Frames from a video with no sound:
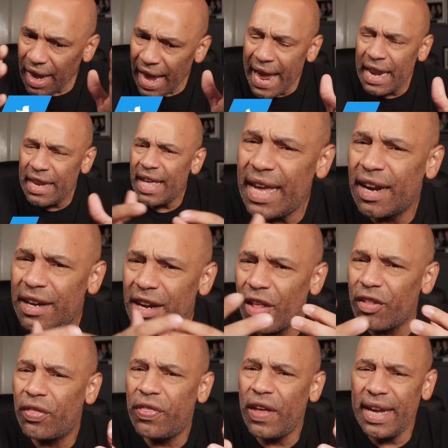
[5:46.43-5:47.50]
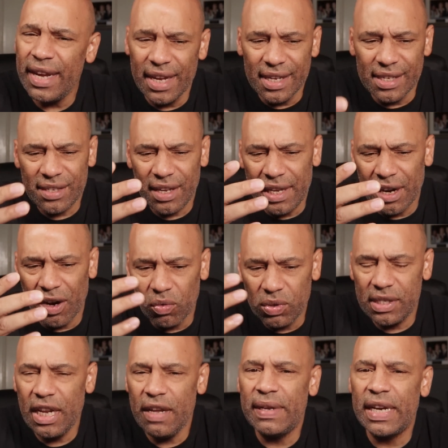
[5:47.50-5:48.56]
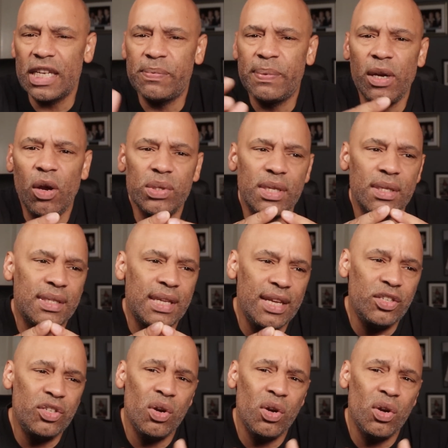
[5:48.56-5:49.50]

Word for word: and then another thing is, you know, Stephen Espinoza says,